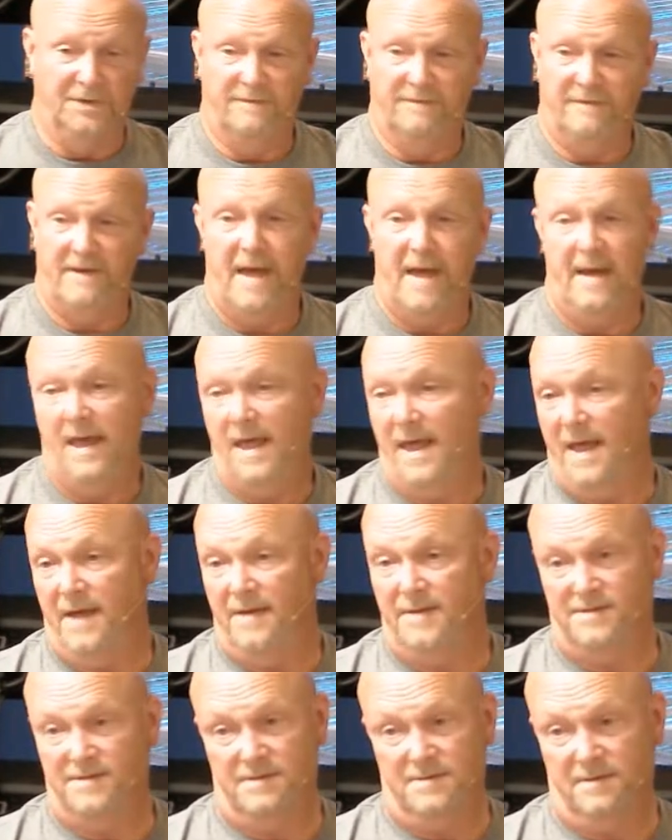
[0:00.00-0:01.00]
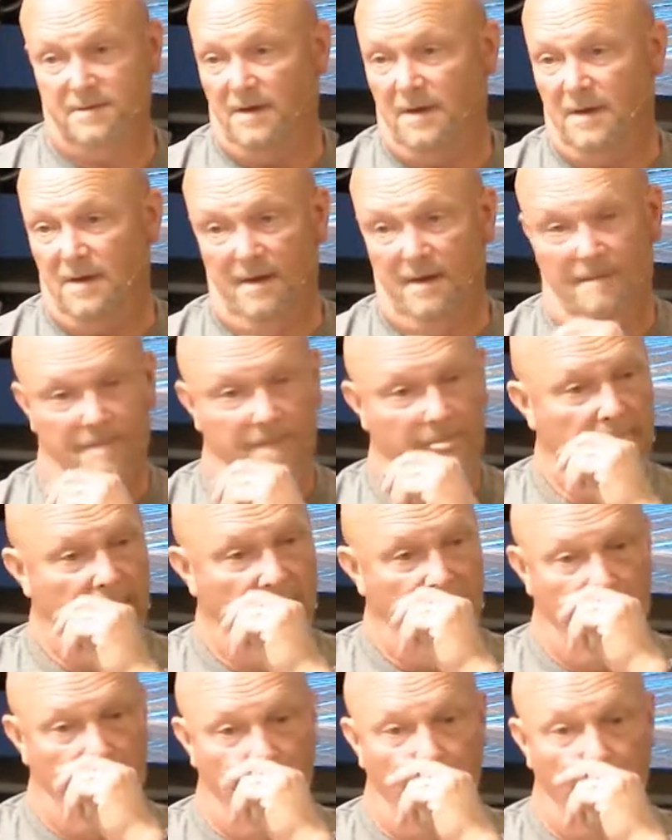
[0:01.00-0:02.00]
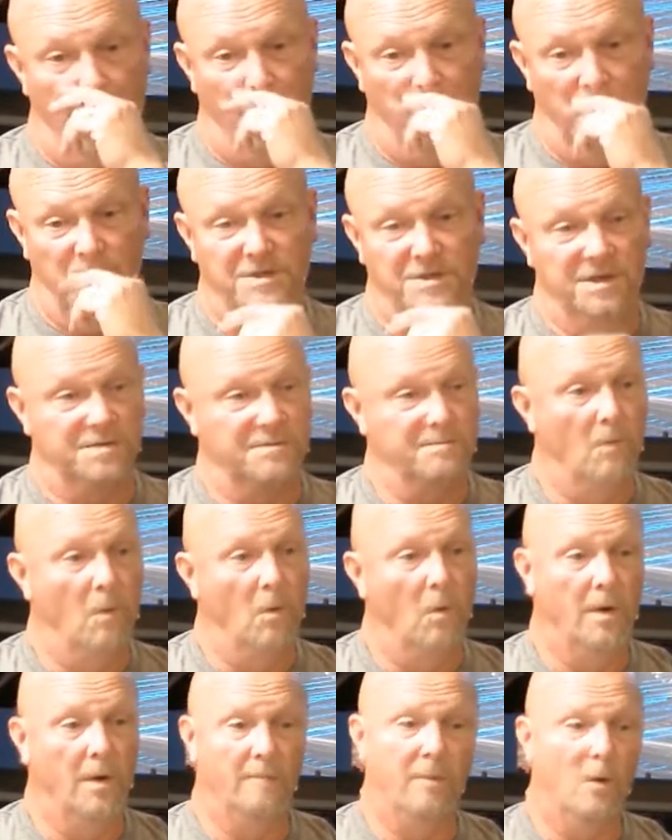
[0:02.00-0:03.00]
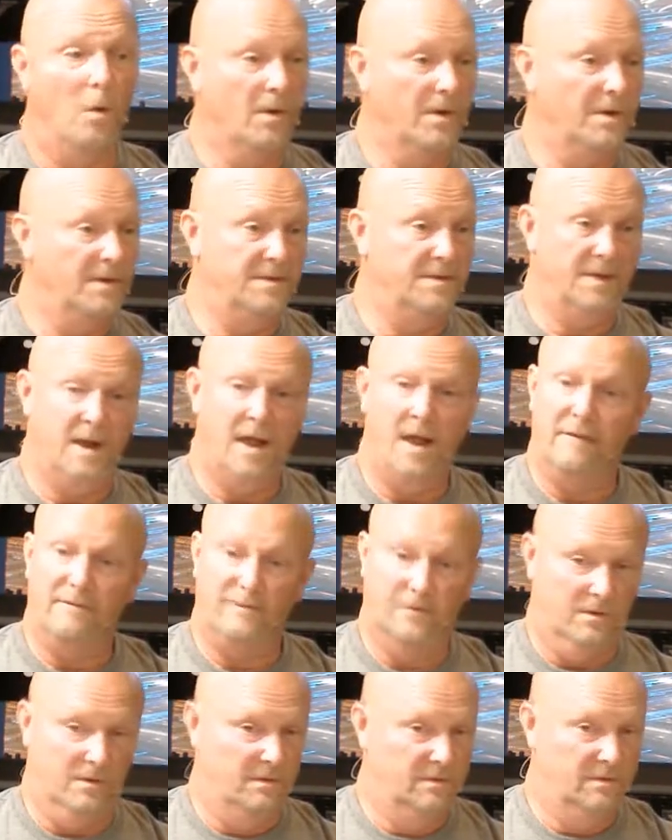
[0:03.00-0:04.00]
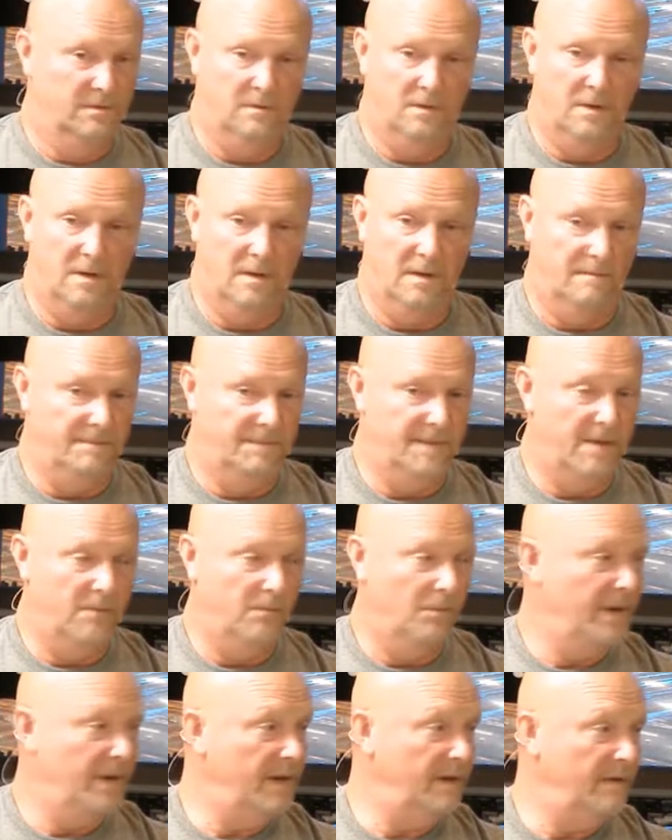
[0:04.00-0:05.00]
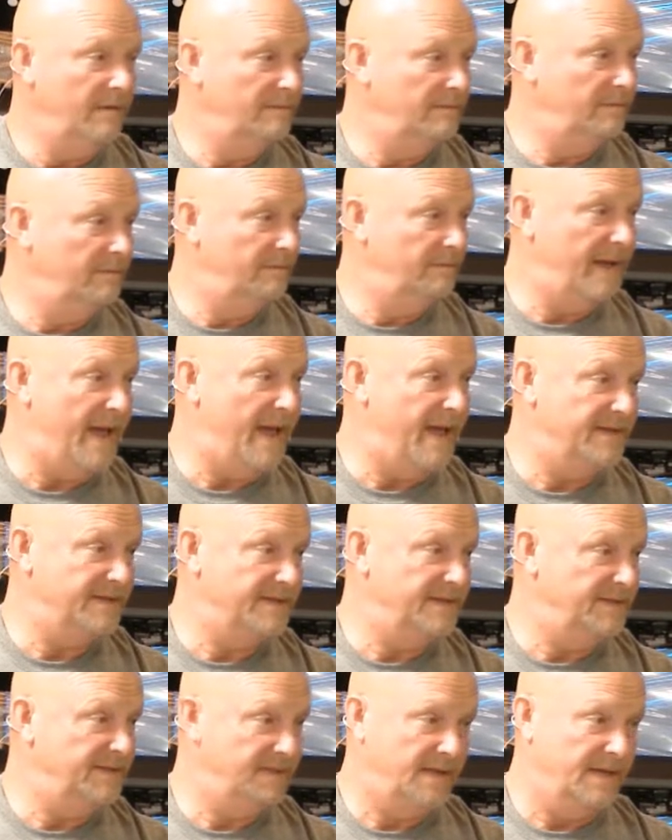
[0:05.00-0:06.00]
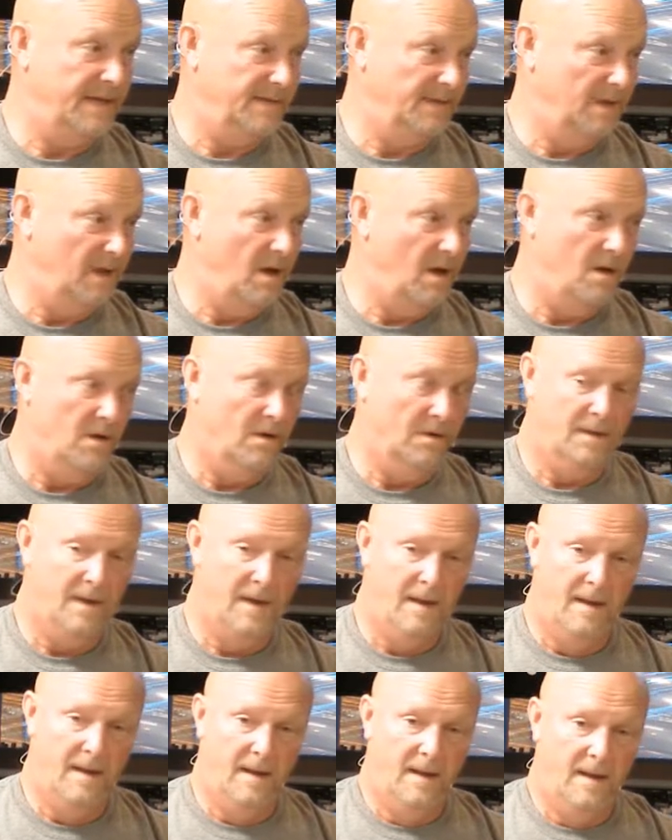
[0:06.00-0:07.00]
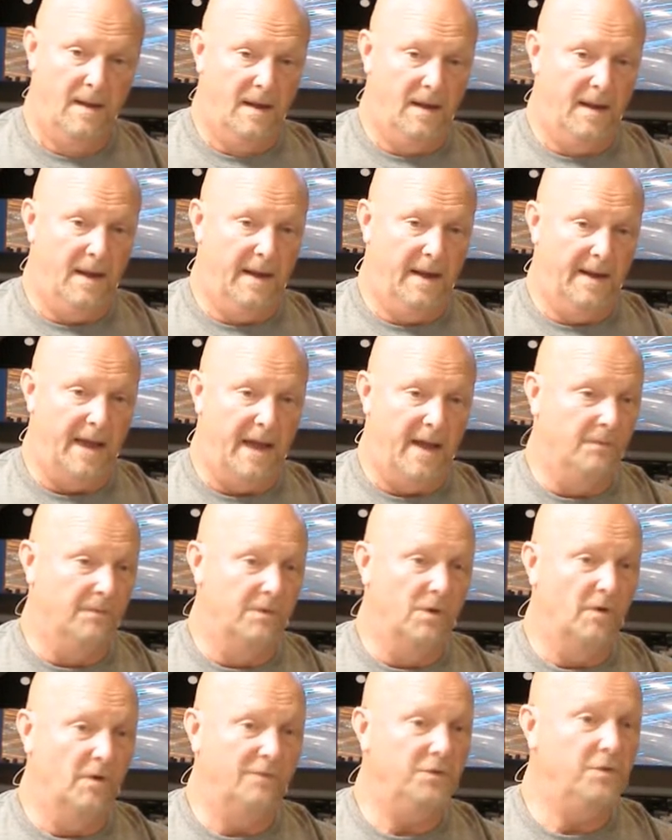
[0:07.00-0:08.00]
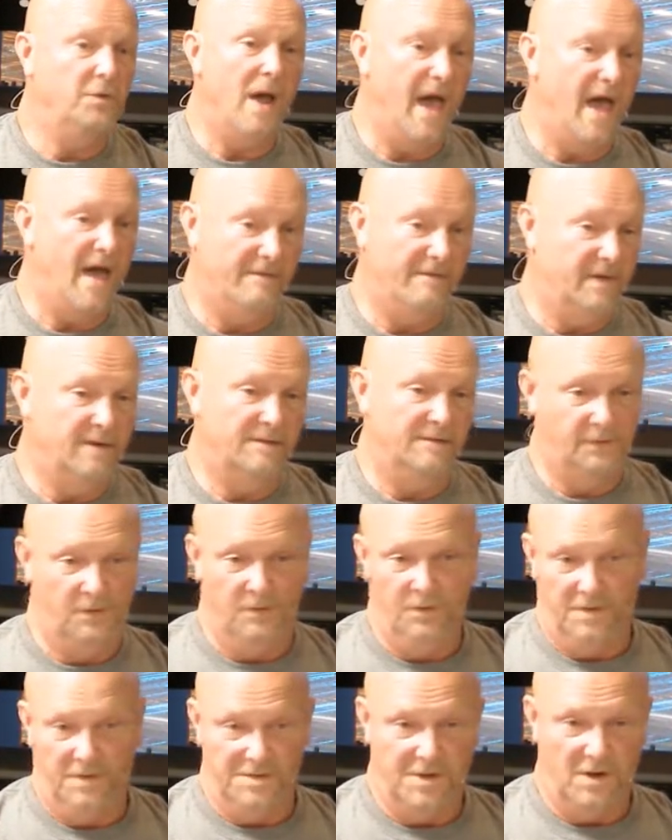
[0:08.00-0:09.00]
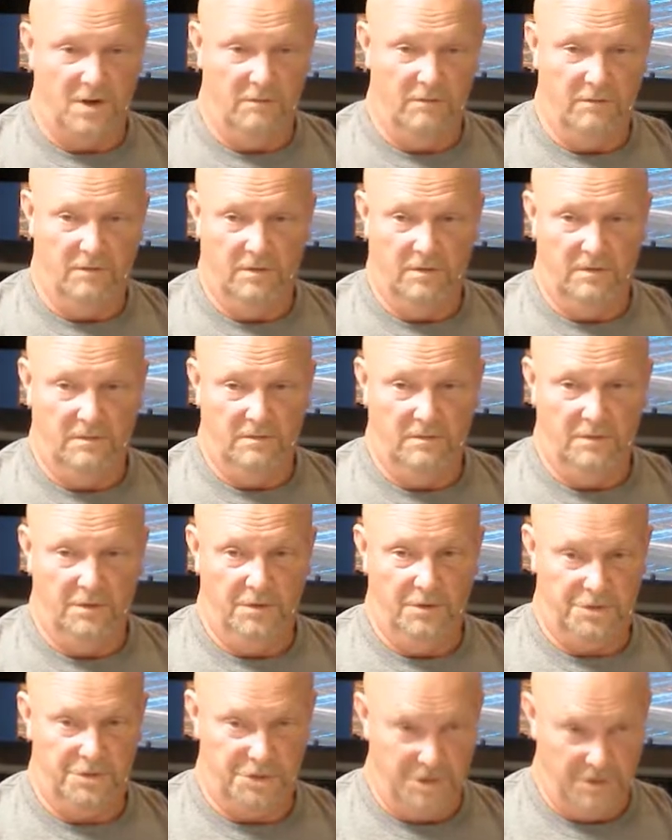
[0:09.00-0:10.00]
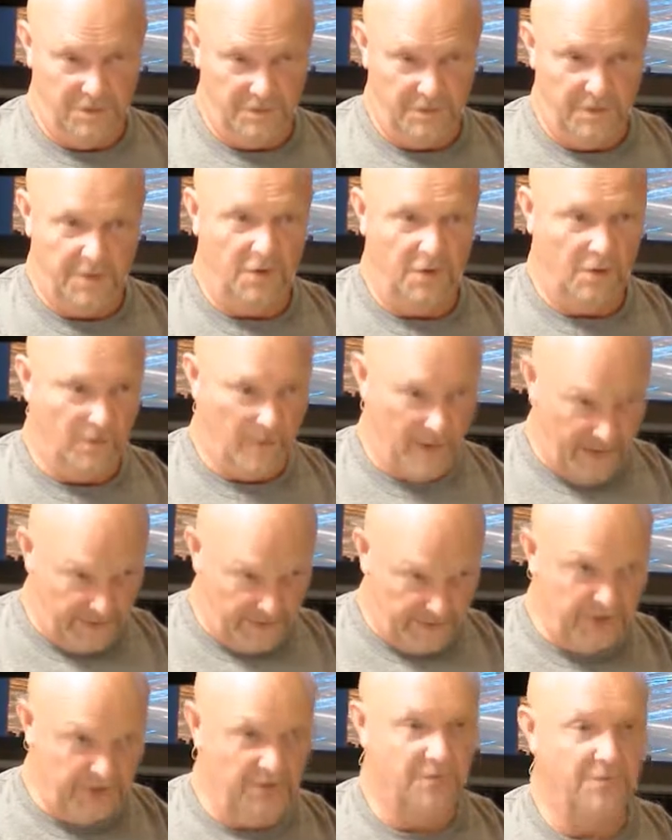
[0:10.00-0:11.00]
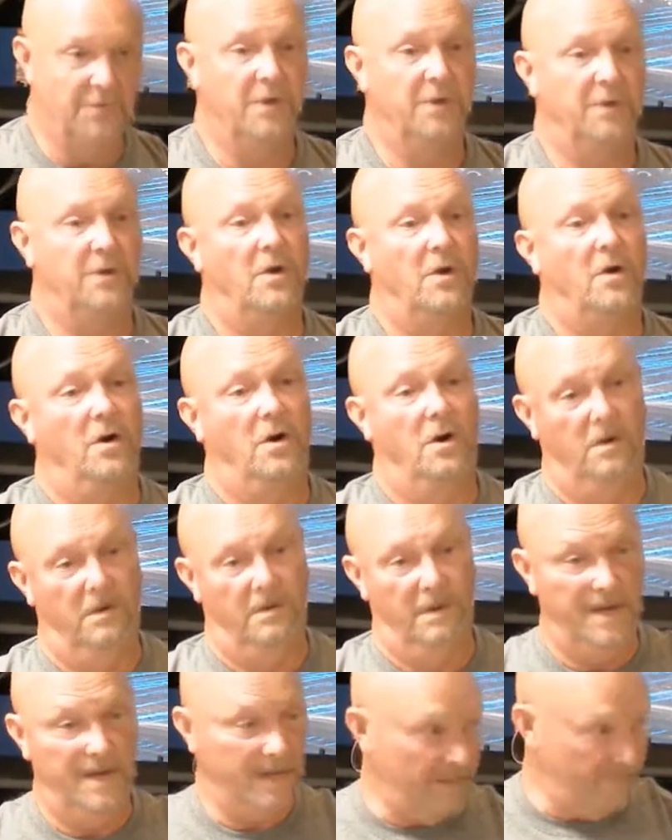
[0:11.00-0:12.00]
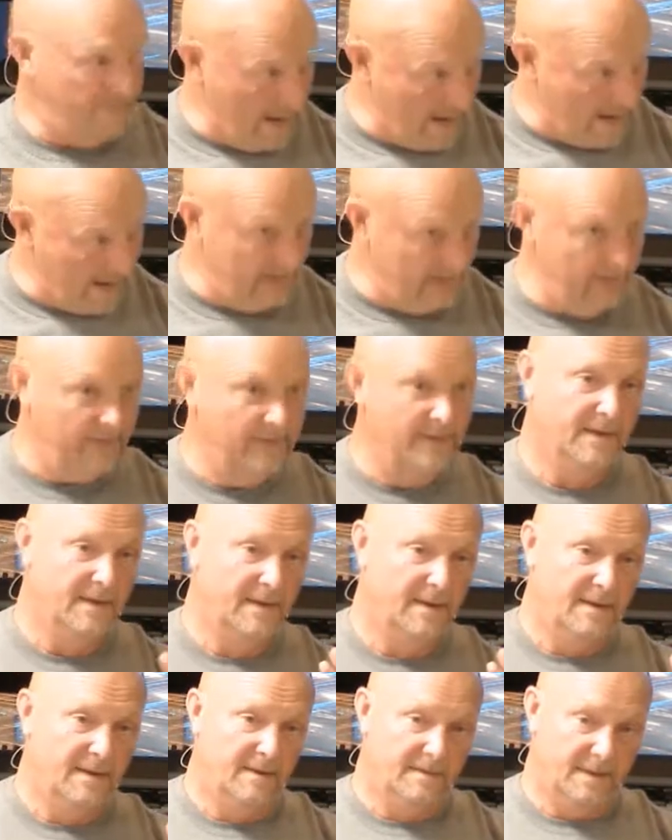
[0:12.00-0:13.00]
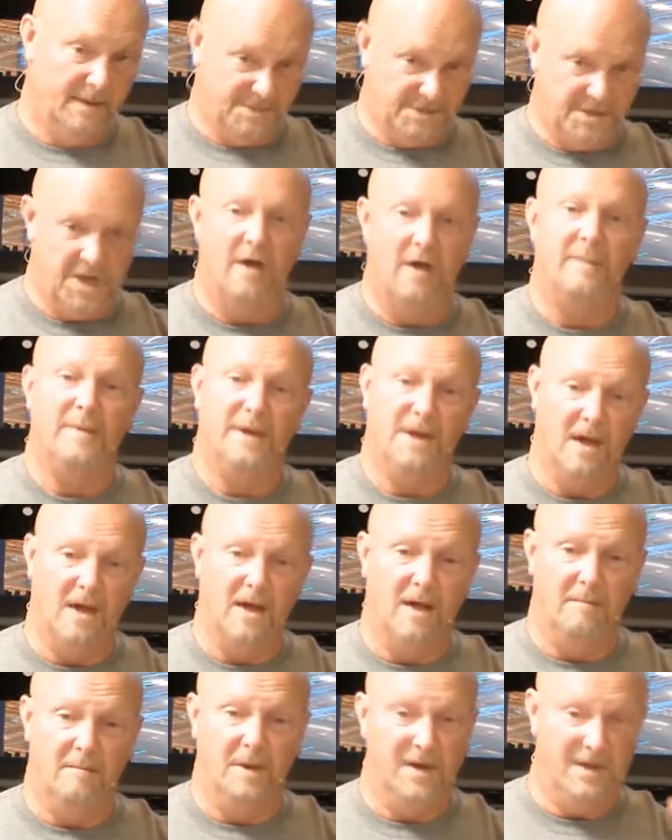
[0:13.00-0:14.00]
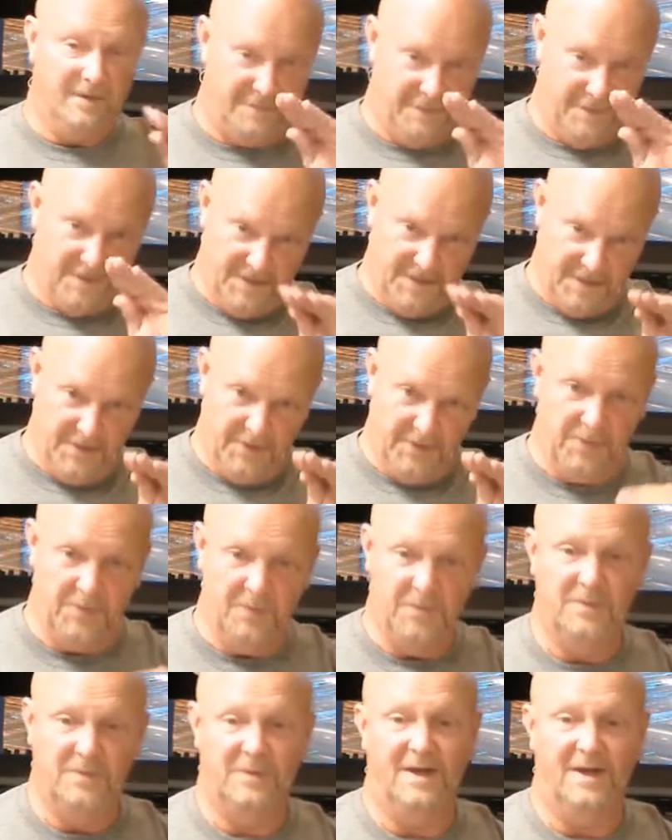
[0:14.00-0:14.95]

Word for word: of finance uh, are just more important than ever uh, that we pass these things along. And I don't know if you have influence over your children or grandchildren or anybody that's coming up, but if you do,